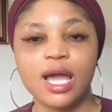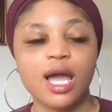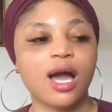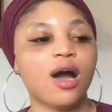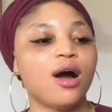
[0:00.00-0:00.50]

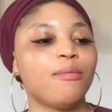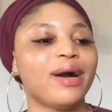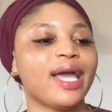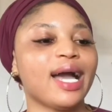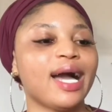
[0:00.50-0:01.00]

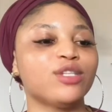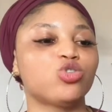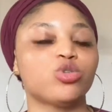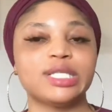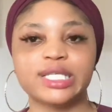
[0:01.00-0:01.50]
by
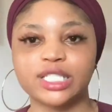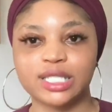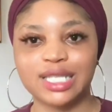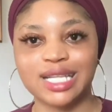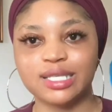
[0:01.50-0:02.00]

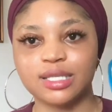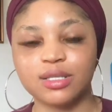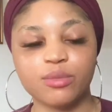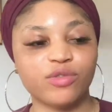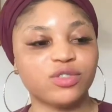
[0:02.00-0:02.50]
Antonish. That is the
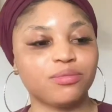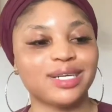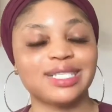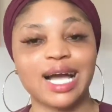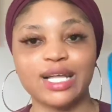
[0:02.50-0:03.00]
name of the
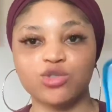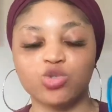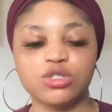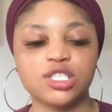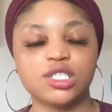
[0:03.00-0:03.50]
brand,
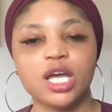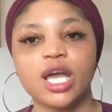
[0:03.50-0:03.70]
Antonish.